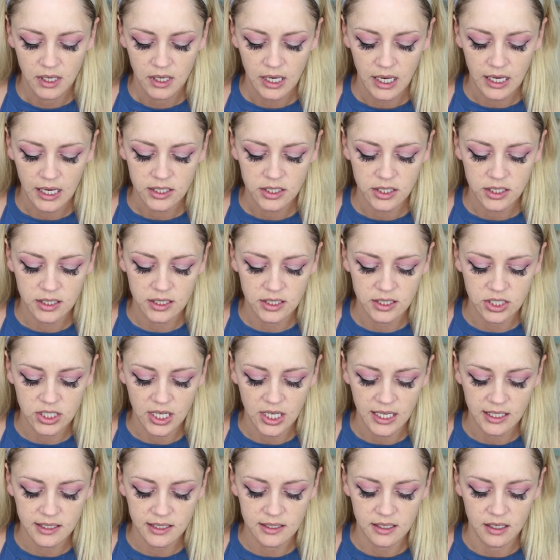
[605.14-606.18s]
Actually, the
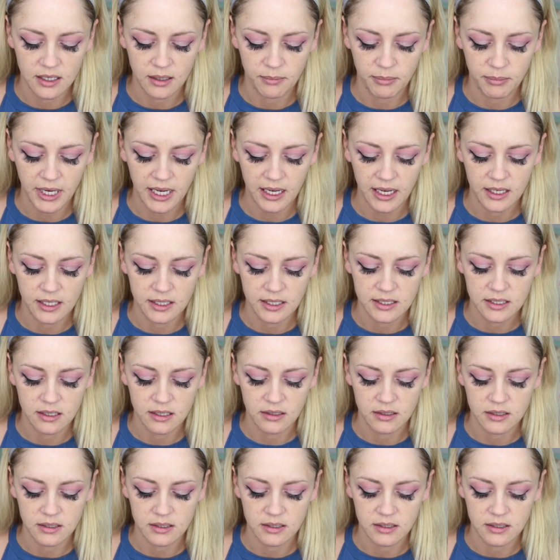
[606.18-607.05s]
shade's not bad. It's not